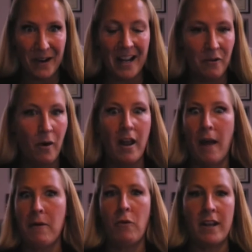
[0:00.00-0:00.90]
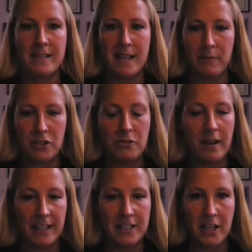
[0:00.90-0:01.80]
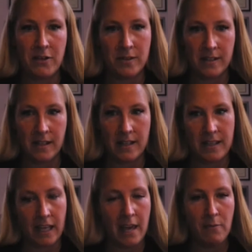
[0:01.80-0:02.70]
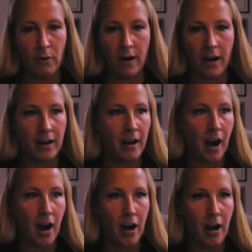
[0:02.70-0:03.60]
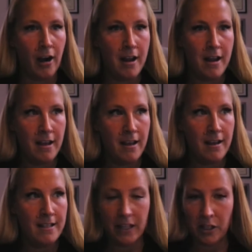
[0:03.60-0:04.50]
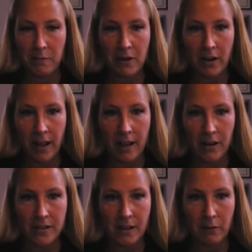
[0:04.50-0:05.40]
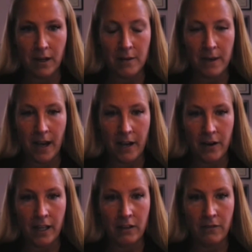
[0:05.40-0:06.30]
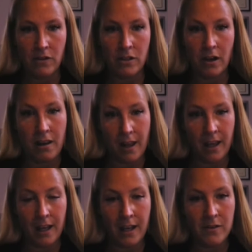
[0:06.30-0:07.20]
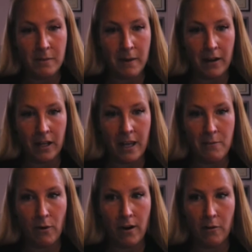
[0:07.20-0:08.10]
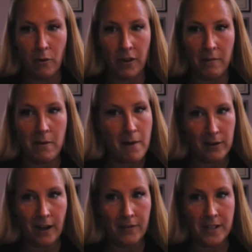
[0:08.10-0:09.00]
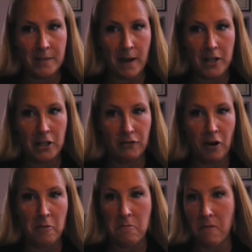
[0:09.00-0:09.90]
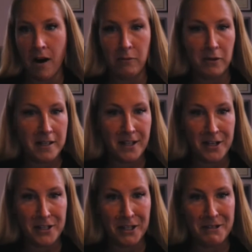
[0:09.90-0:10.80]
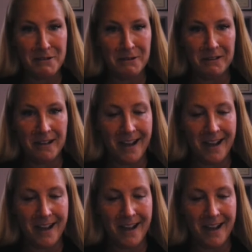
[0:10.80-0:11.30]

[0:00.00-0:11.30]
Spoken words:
Right. One example too I like to use is the keyboard. Our telecommunicators that we're going to be hiring in the future, are they going to use a modern keyboard, or will they be better off dispatching from a PlayStation controller?